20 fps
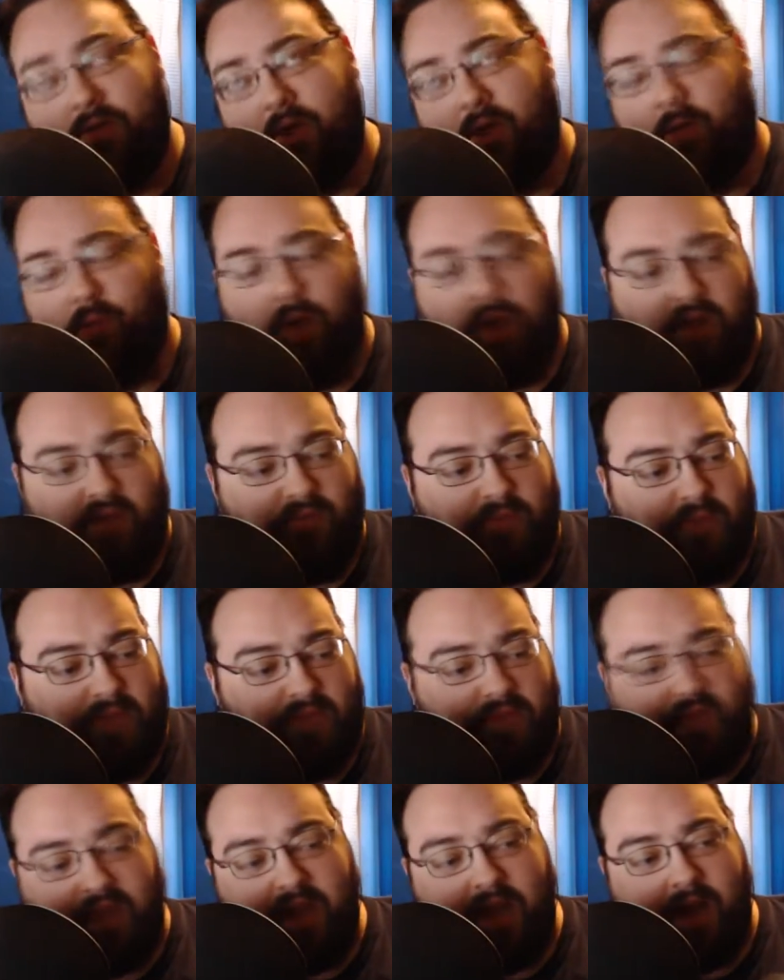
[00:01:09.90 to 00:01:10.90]
not one of,
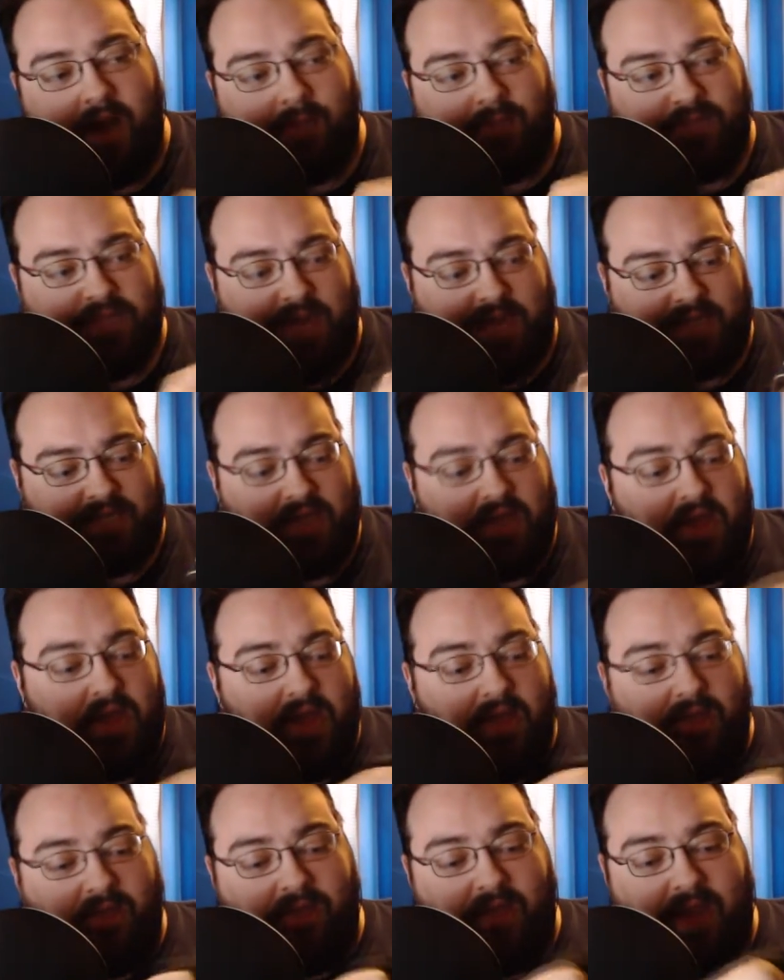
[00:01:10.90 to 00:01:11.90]
but the object
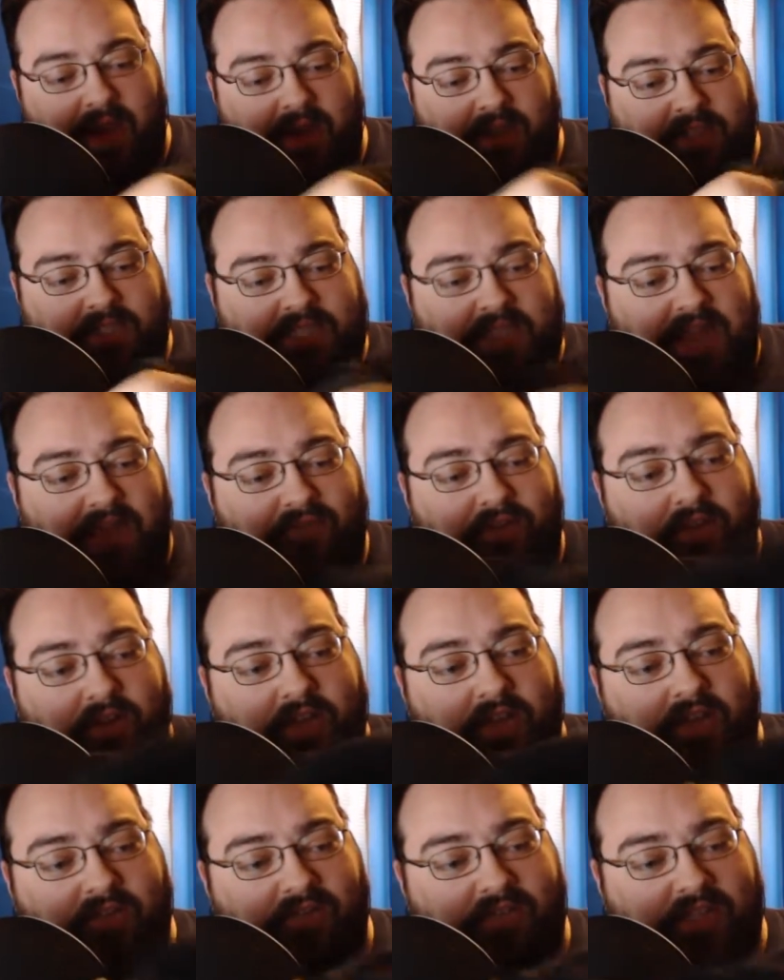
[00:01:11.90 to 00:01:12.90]
that Saffron
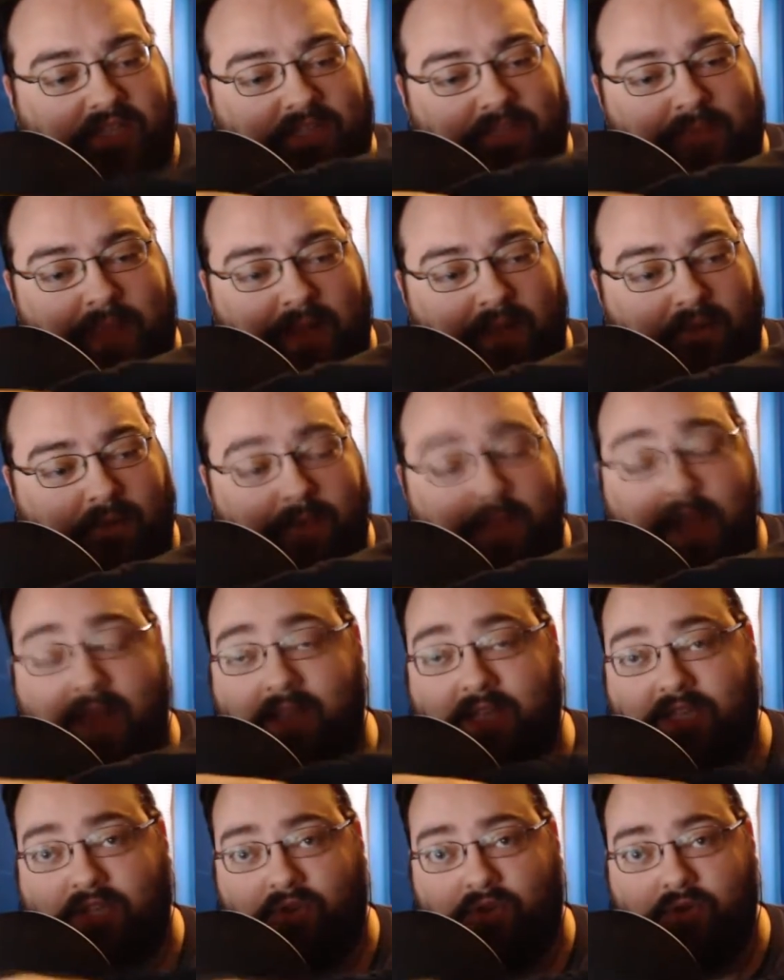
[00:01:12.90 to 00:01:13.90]
convinced Malcolm
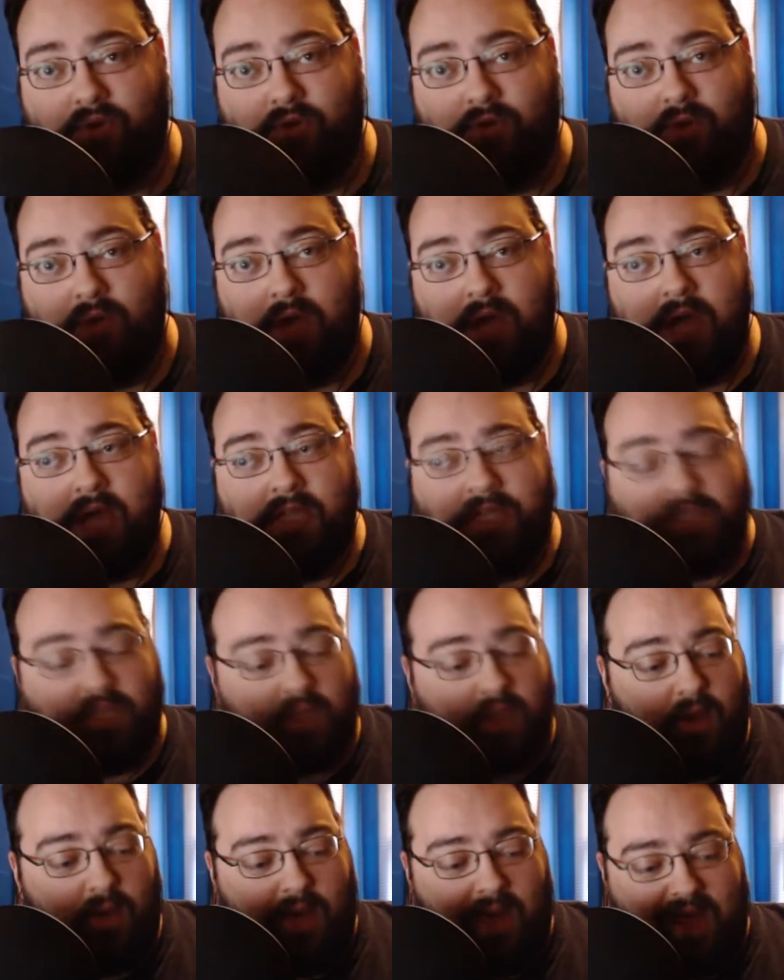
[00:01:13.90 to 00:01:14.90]
and his crew to
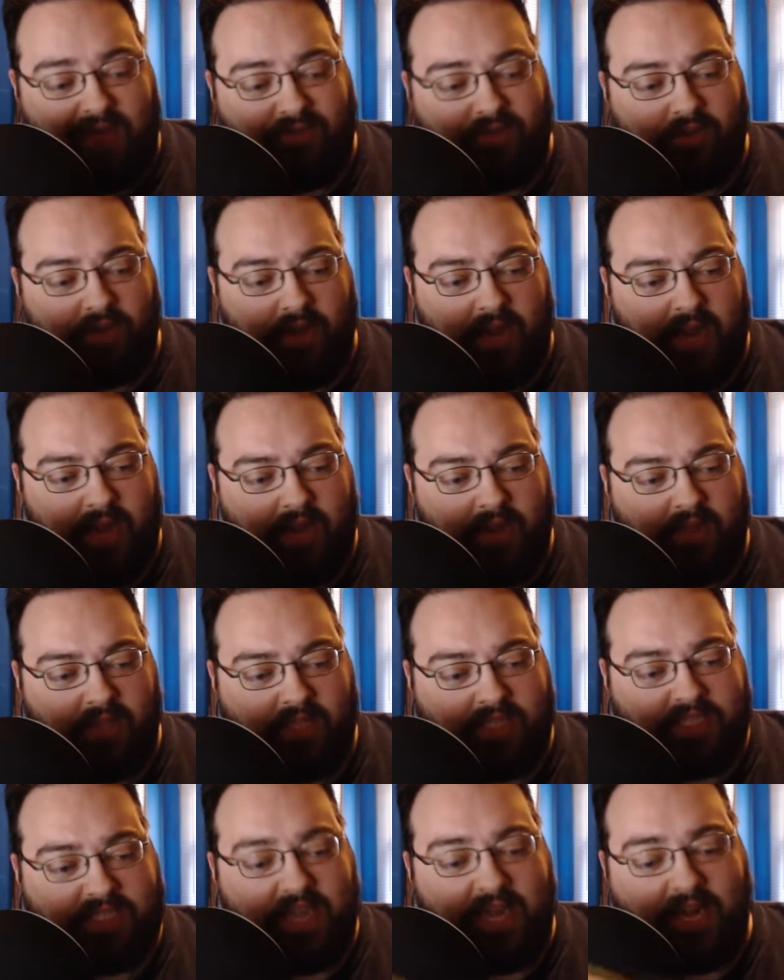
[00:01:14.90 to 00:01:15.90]
go after in
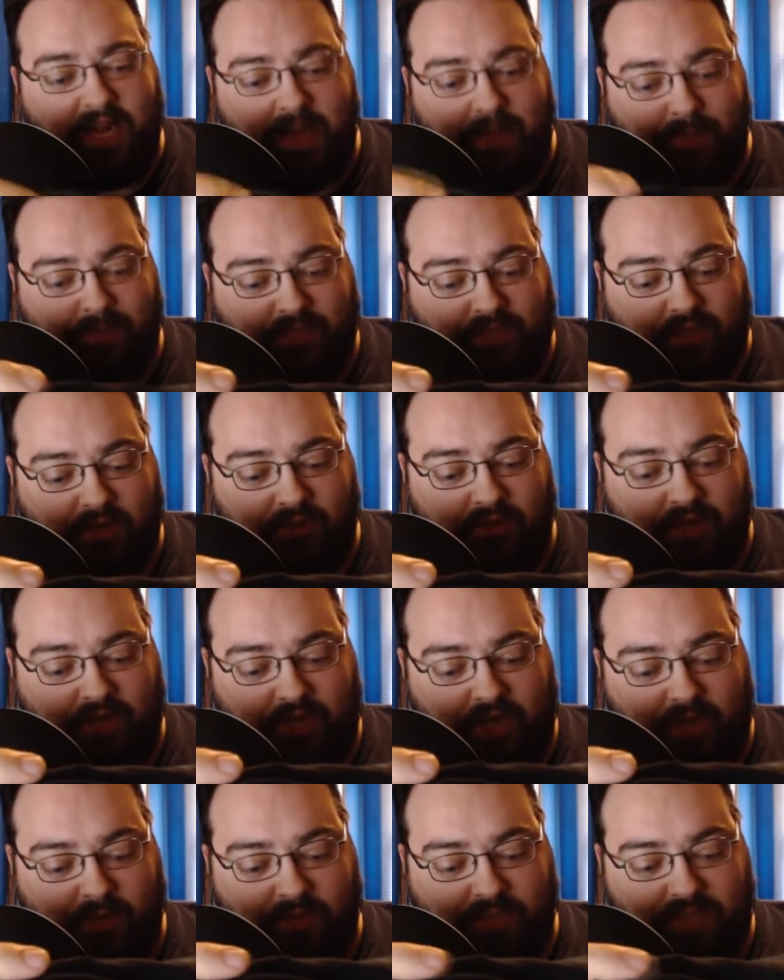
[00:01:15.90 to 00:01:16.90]
the second episode that
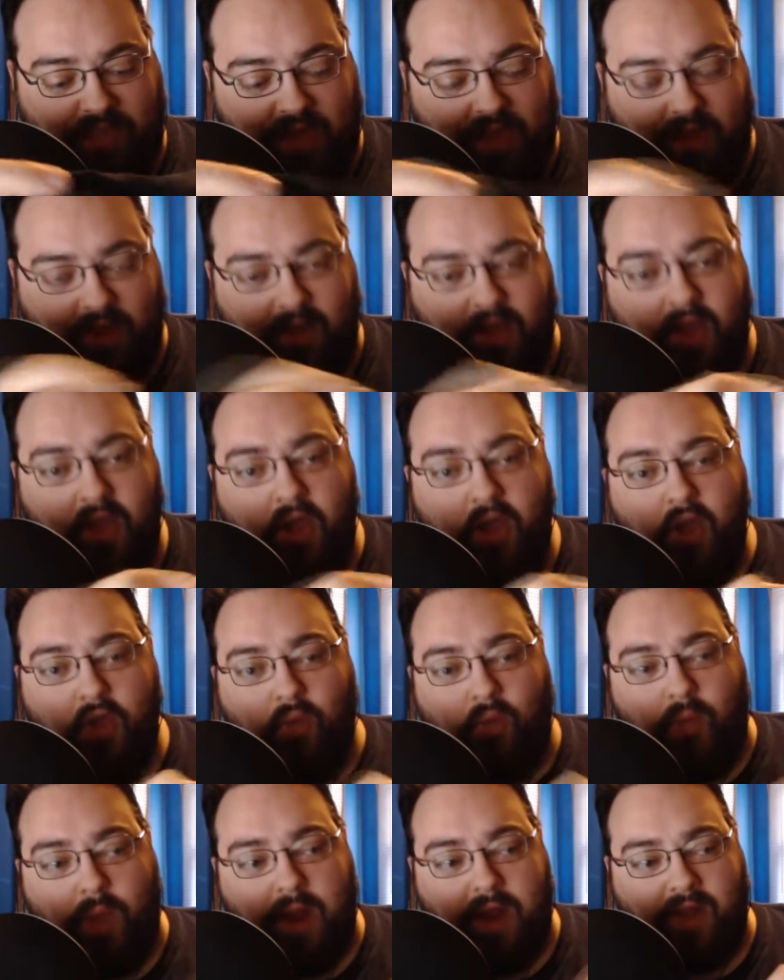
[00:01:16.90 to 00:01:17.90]
she was in,
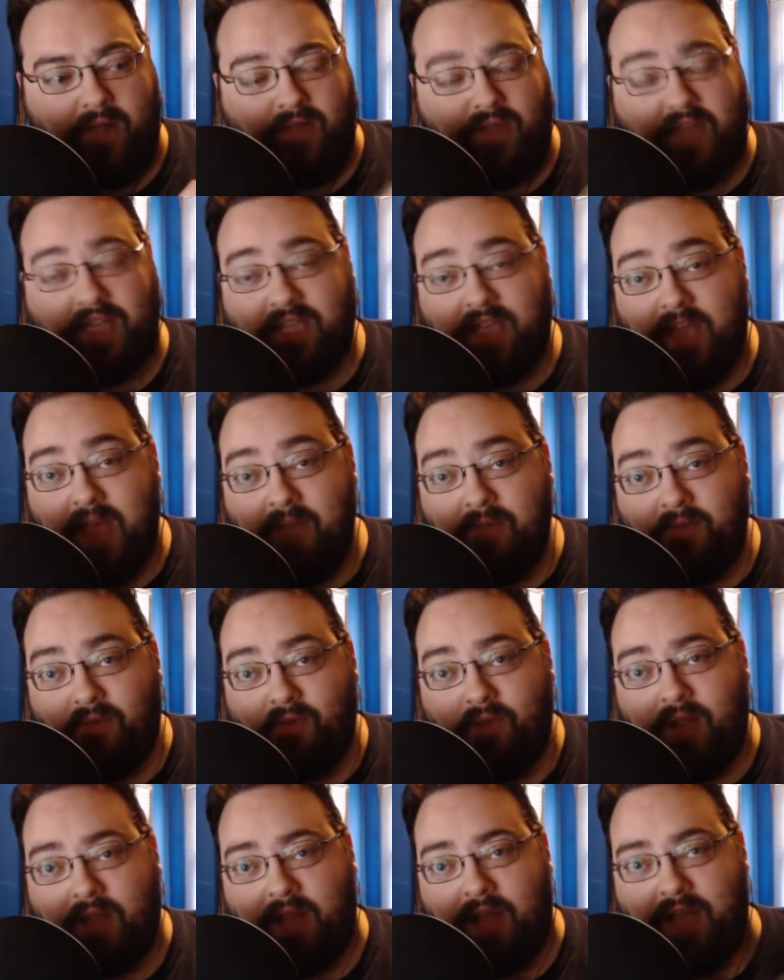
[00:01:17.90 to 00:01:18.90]
where they came to
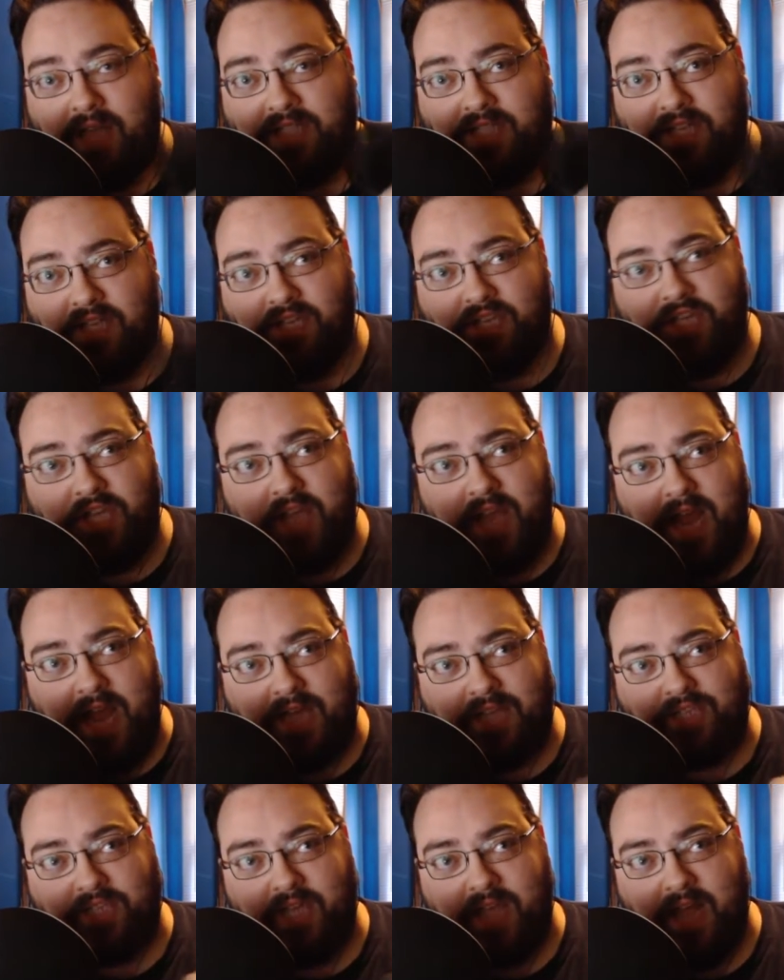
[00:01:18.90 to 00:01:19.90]
realize that she
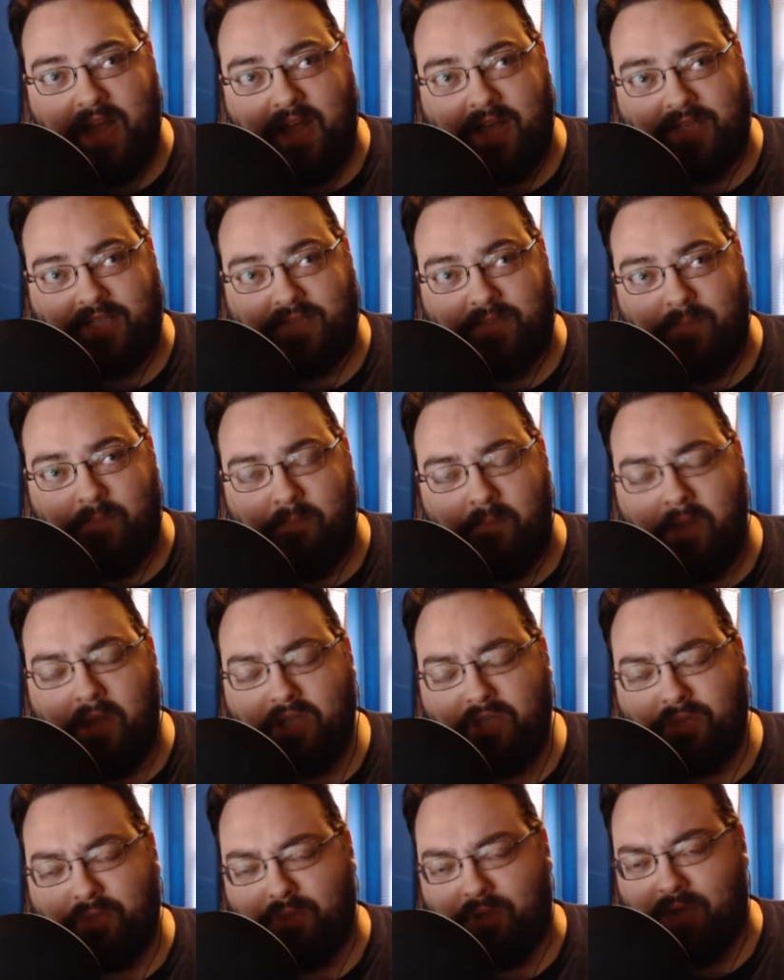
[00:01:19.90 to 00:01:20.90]
actually has
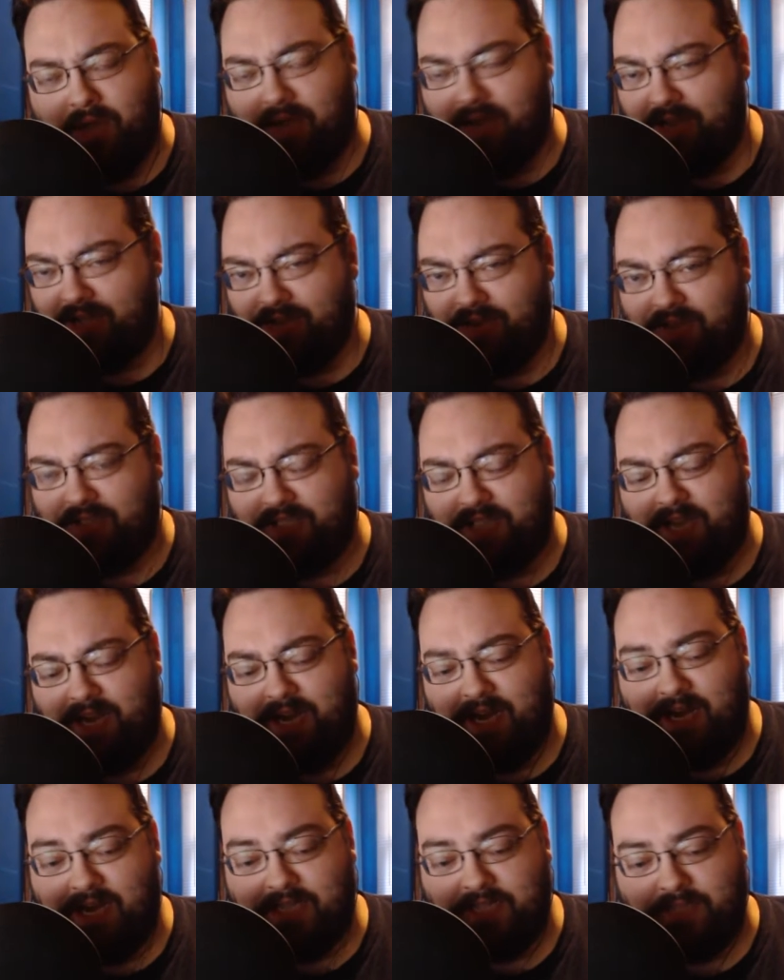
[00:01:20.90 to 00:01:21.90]
multiple, I guess you could
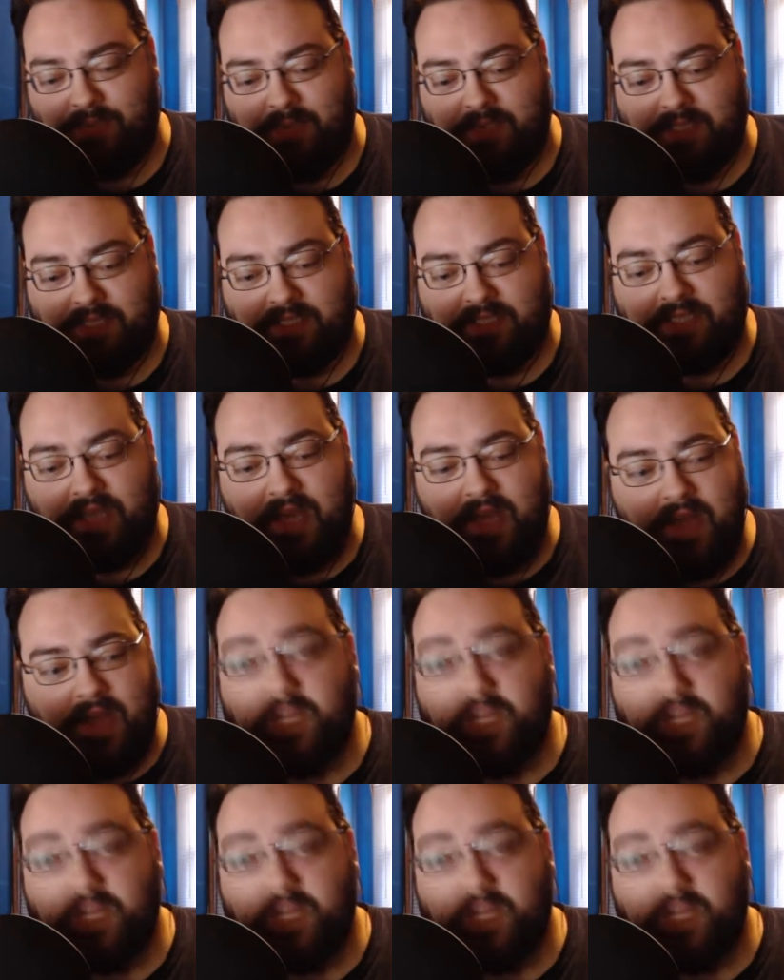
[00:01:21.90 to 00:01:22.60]
say, husbands.